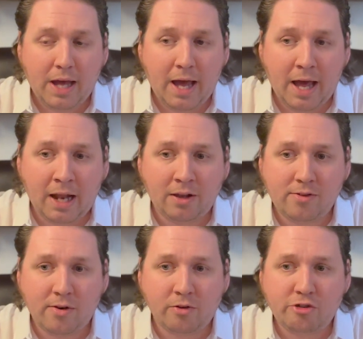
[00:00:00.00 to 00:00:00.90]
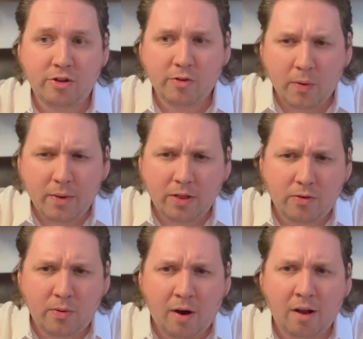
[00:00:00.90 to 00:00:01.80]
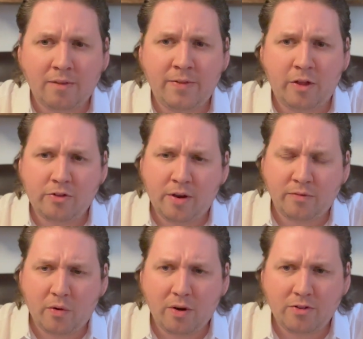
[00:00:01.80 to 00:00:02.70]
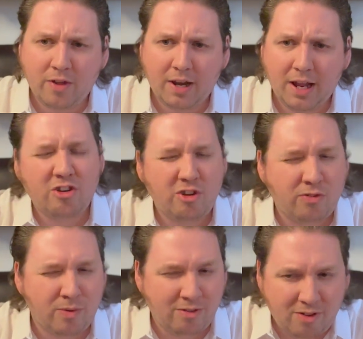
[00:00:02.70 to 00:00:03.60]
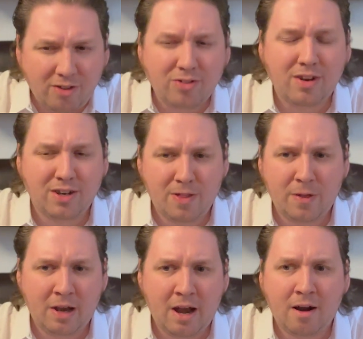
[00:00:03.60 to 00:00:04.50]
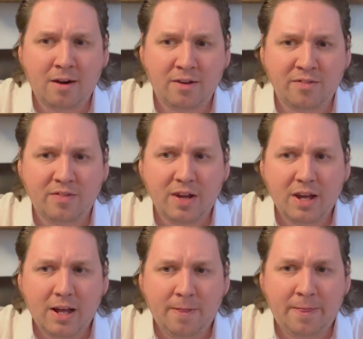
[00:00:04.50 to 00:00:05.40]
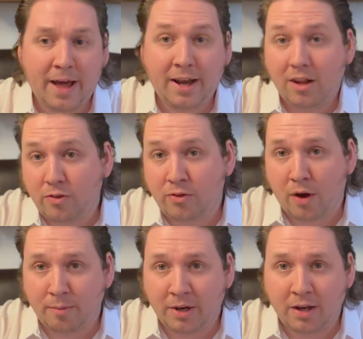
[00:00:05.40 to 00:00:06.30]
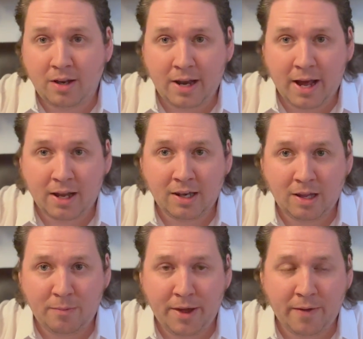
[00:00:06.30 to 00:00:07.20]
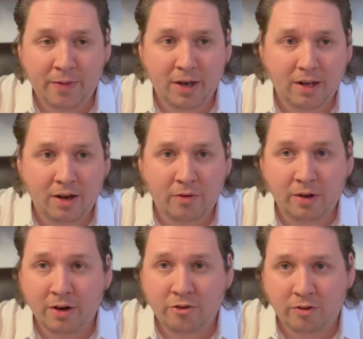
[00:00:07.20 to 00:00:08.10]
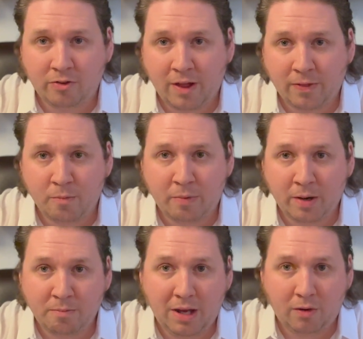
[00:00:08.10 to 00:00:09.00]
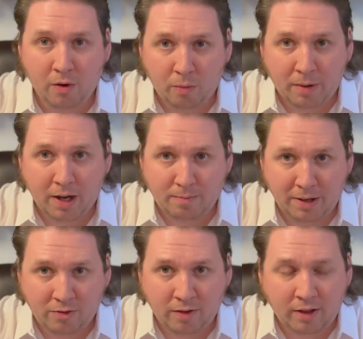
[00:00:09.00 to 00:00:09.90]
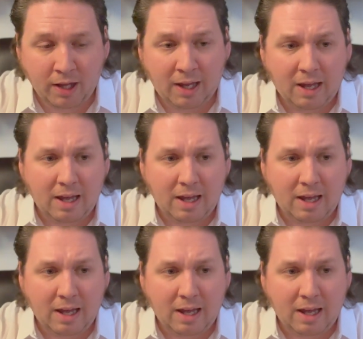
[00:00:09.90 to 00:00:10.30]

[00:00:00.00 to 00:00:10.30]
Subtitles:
And so she's going through all of this, and of course she's resistant to the narrative that is dominant in academia, that, you're just nothing but a meat robot, basically.